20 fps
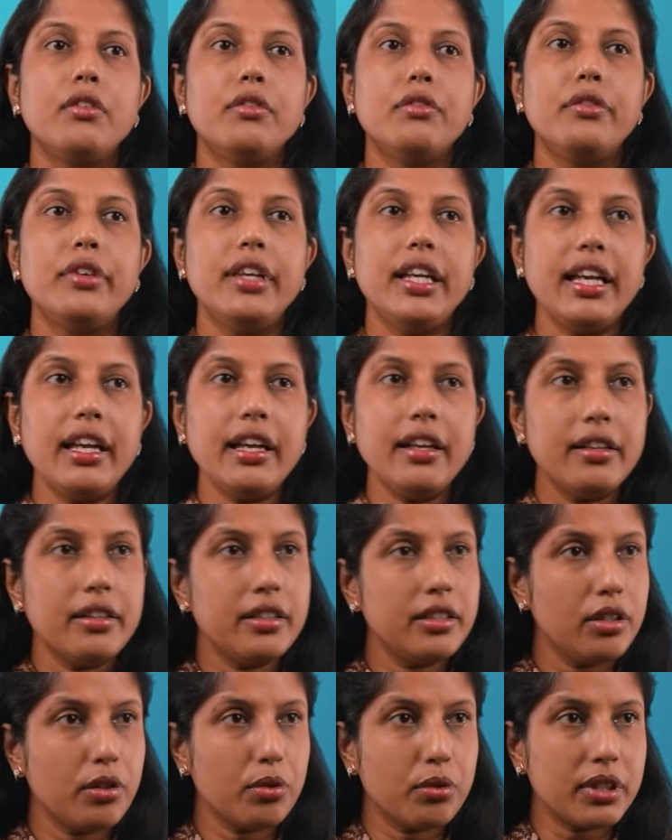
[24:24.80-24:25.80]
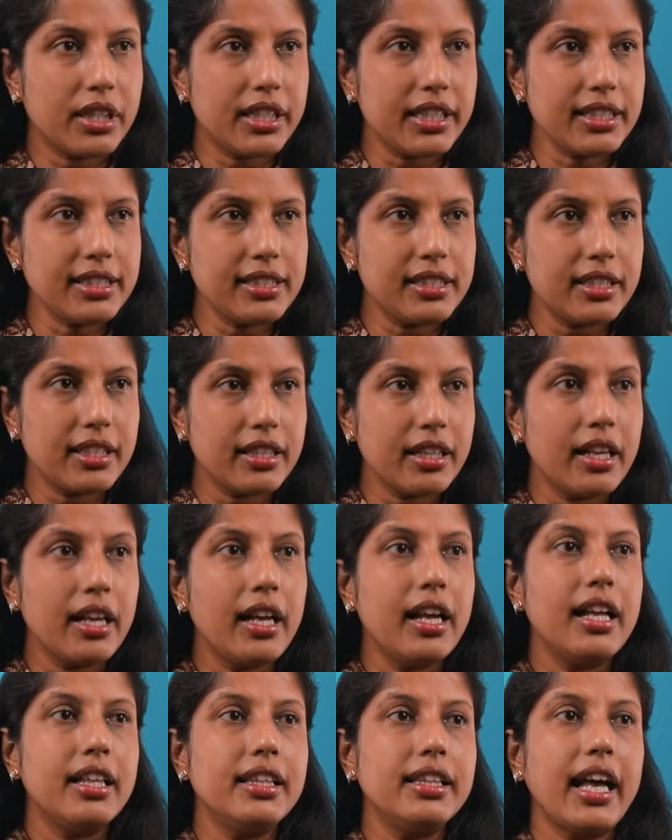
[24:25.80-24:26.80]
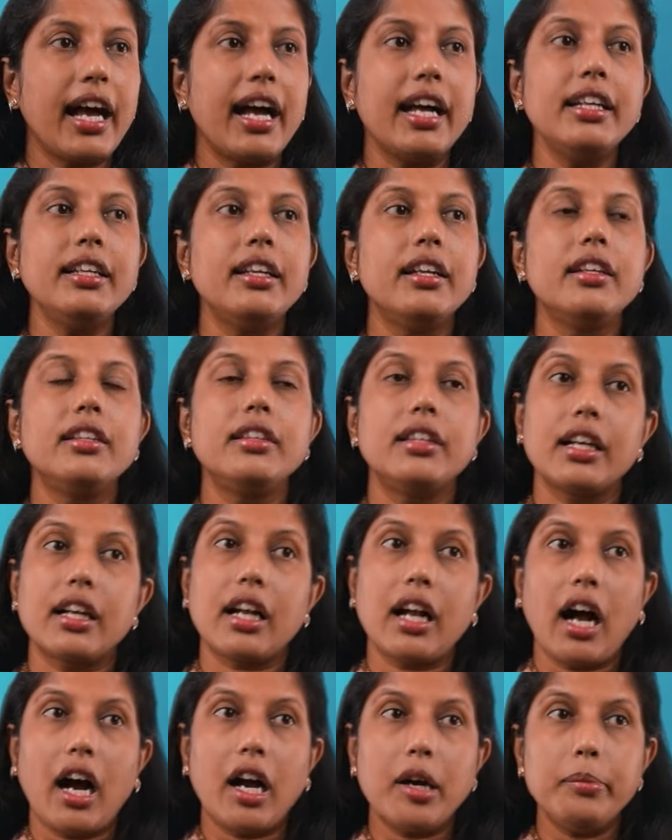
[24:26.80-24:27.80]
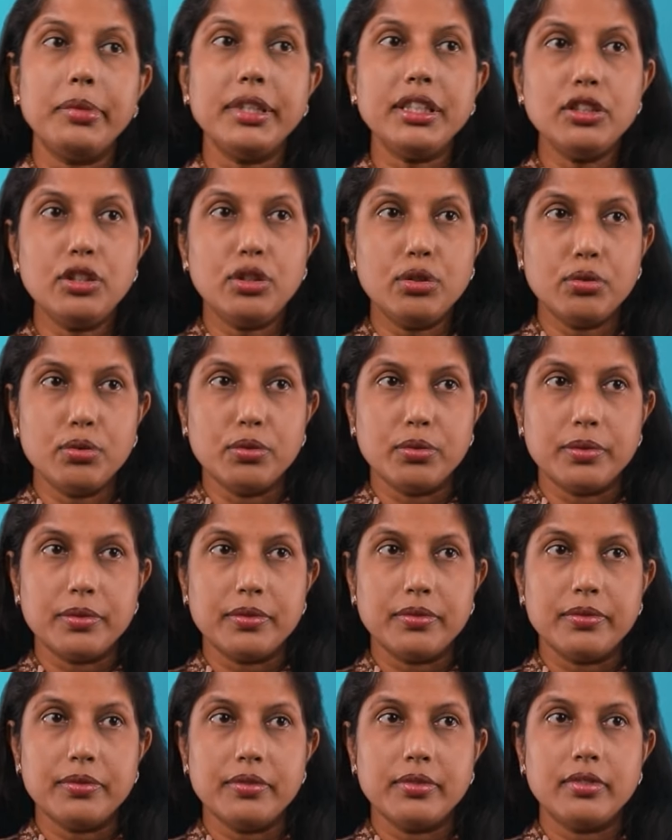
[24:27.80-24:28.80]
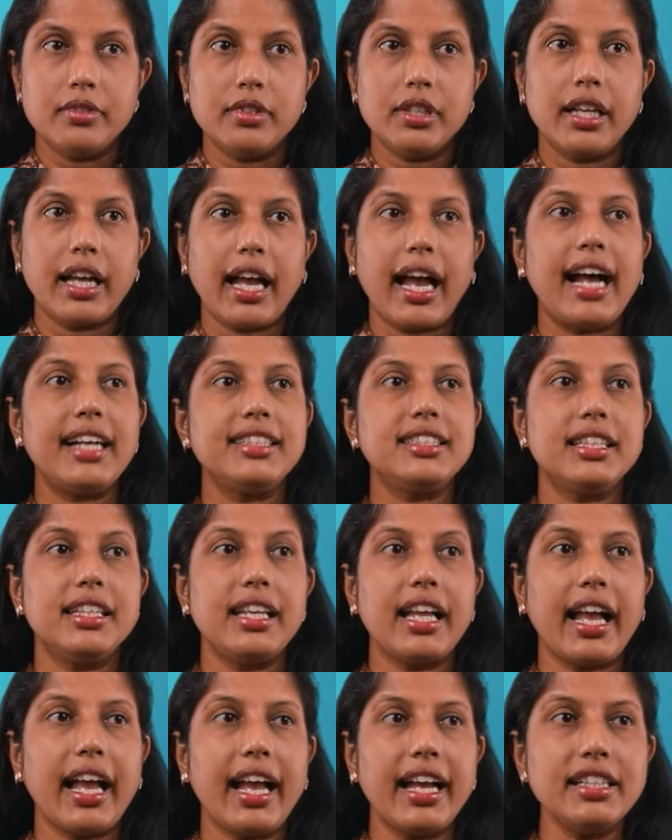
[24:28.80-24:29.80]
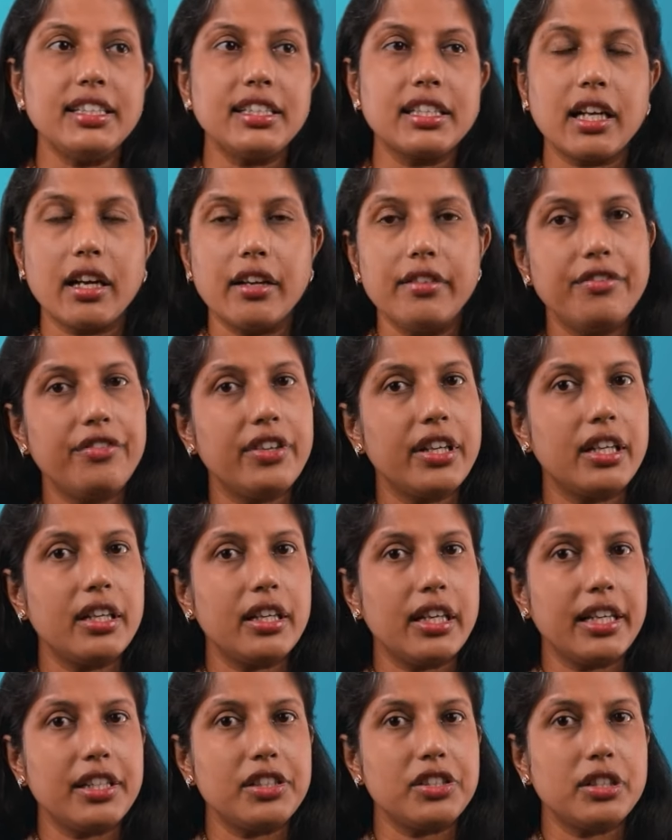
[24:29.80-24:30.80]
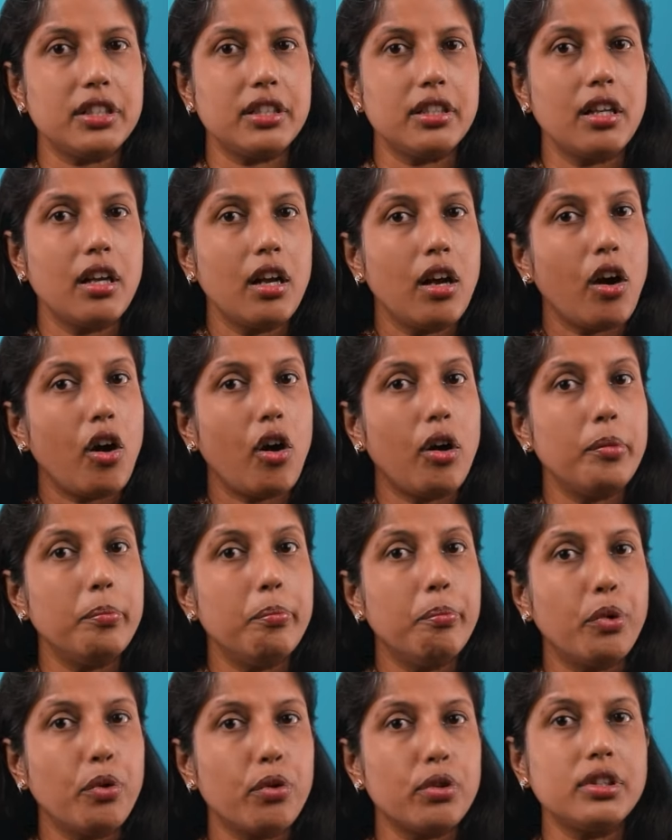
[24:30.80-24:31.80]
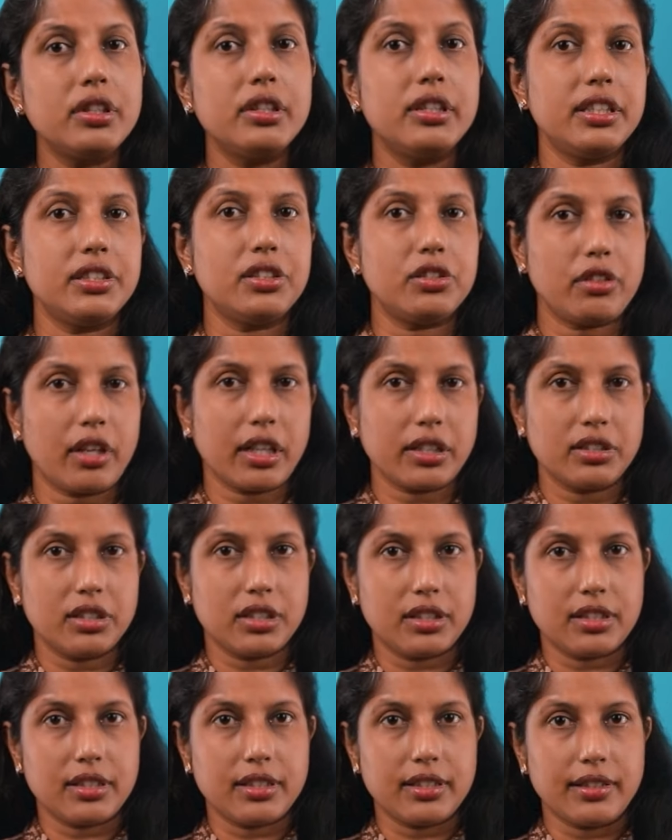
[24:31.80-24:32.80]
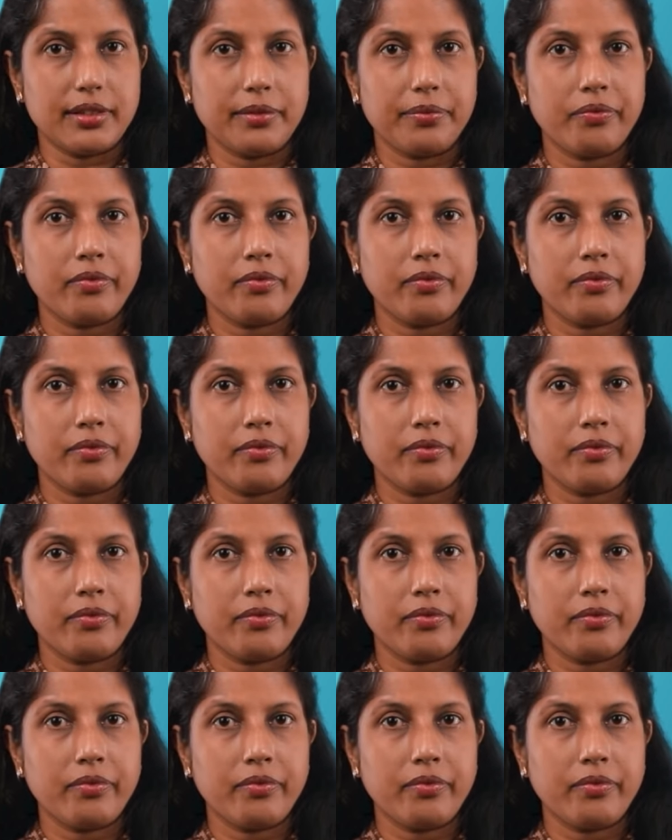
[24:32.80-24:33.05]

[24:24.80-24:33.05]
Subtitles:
we noticed that the carbon 2 has an S configuration on both the structures.